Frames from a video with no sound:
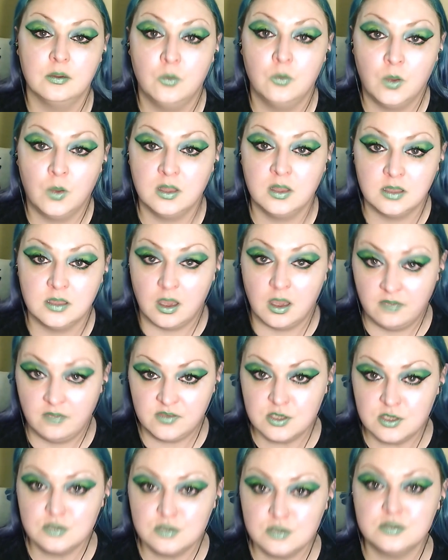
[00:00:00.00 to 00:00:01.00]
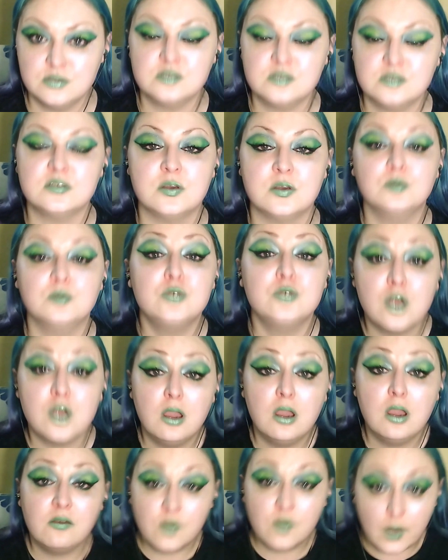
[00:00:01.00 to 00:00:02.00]
one that I've used, so it will dry
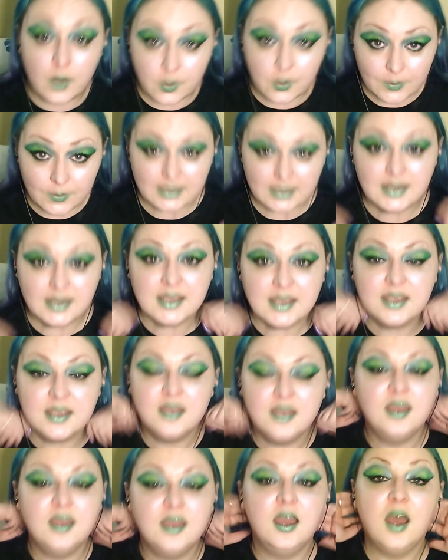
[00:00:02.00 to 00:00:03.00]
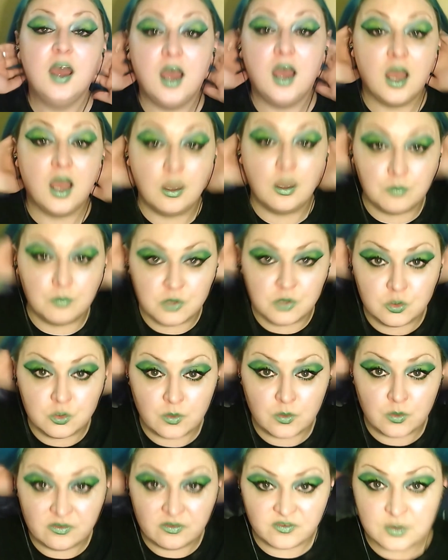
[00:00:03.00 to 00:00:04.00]
off quite quickly. You
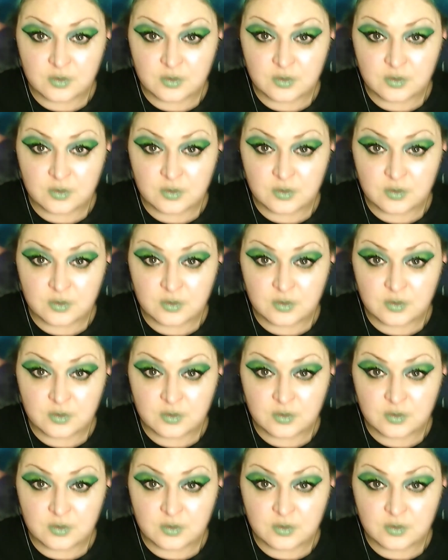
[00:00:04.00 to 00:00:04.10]
won't feel